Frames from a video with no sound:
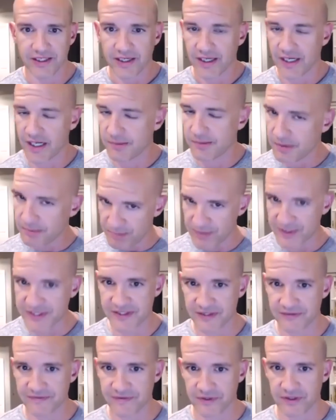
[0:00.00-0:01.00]
and I've been
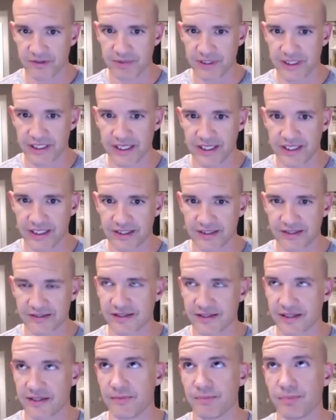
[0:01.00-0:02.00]
busy from the beginning because
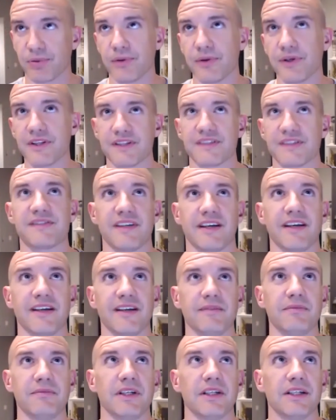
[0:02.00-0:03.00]
I employed the
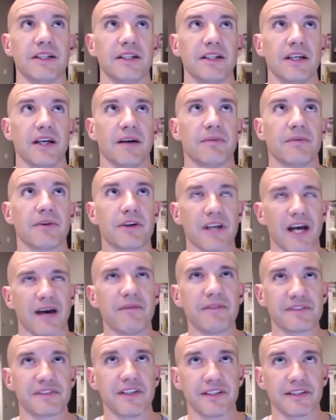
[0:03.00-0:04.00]
same, look, I'm going
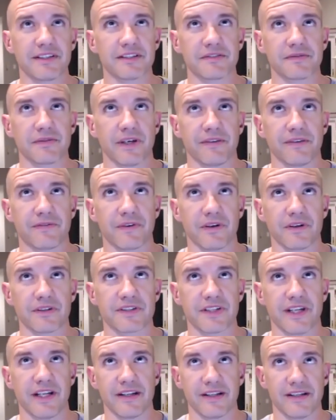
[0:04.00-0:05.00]
to say it this way for
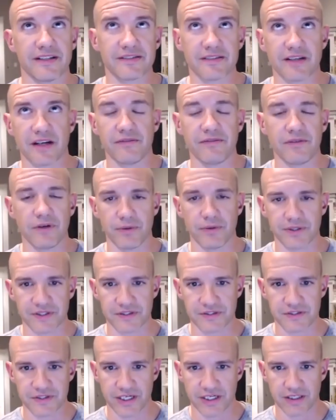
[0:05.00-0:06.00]
today, this convo with this
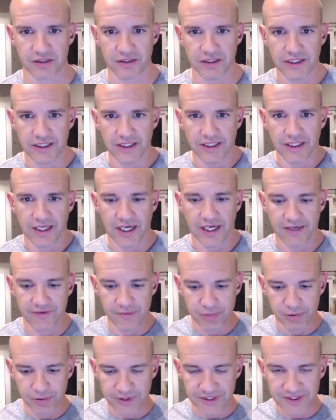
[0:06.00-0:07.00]
channel. I've
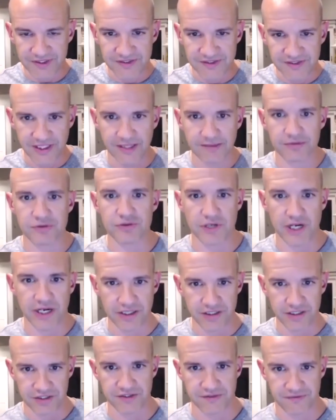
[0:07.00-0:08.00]
employed the same
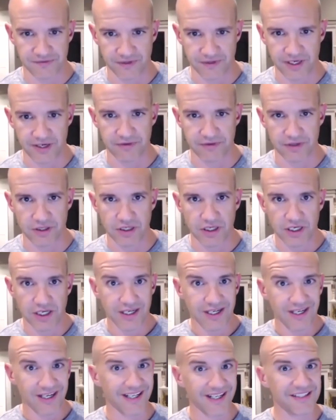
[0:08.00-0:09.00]
strategies forever.
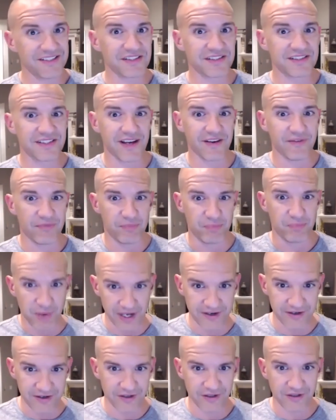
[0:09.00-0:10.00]
I just have
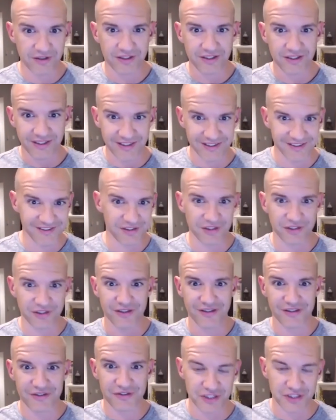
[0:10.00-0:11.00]
better, easier,
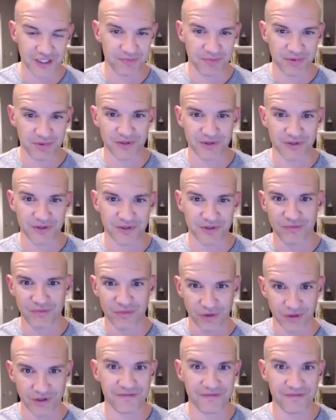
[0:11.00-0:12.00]
cheaper,
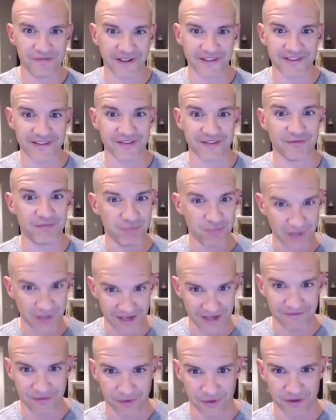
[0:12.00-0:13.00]
more effective
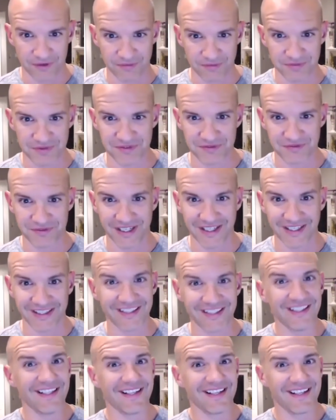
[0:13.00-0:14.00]
platforms, right?
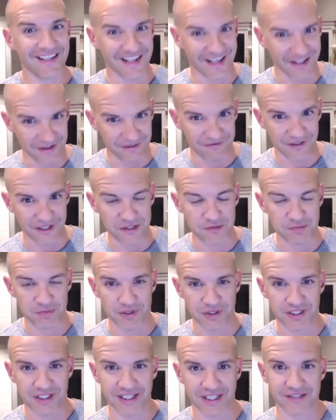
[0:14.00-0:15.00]
Now that
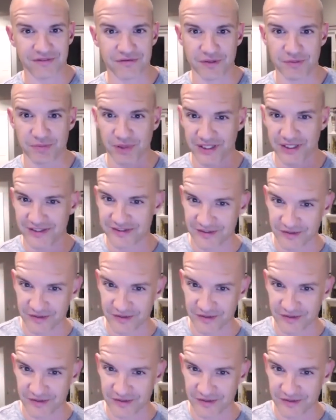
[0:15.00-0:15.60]
Facebook has replaced